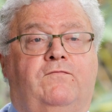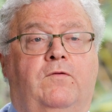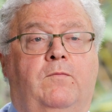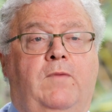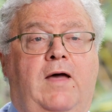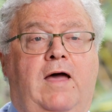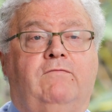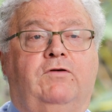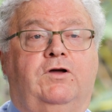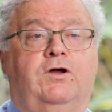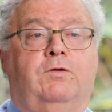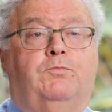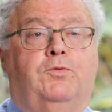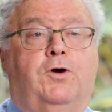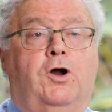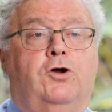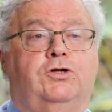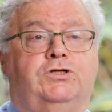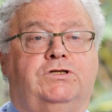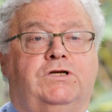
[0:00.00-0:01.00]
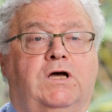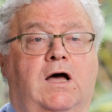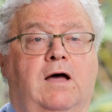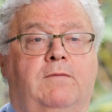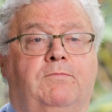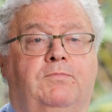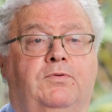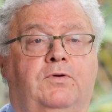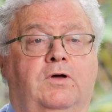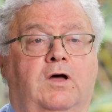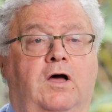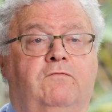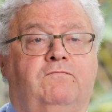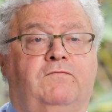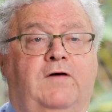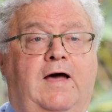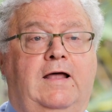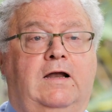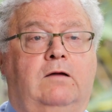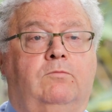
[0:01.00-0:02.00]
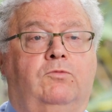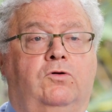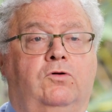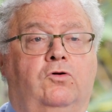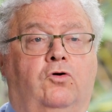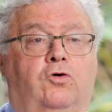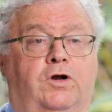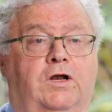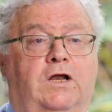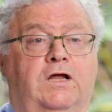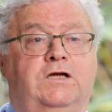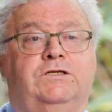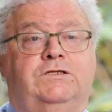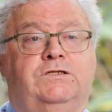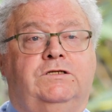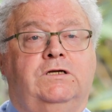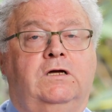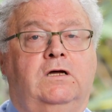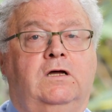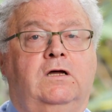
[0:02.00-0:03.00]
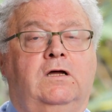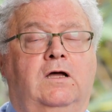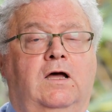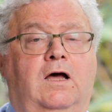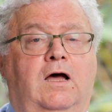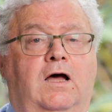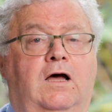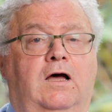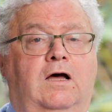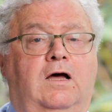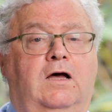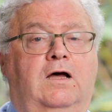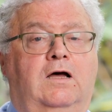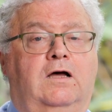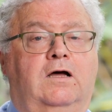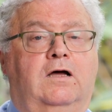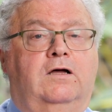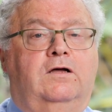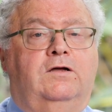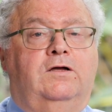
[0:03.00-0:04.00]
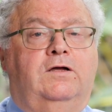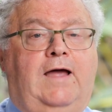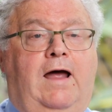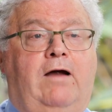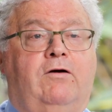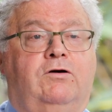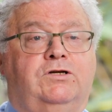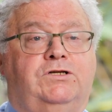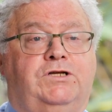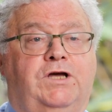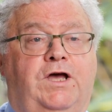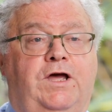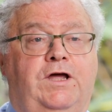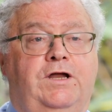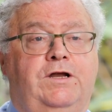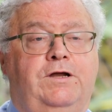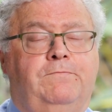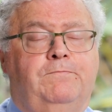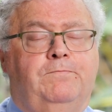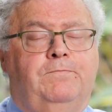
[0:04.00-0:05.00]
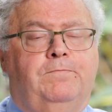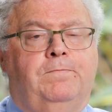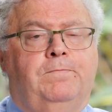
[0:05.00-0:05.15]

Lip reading: from having a prototype available, or at least guaranteed.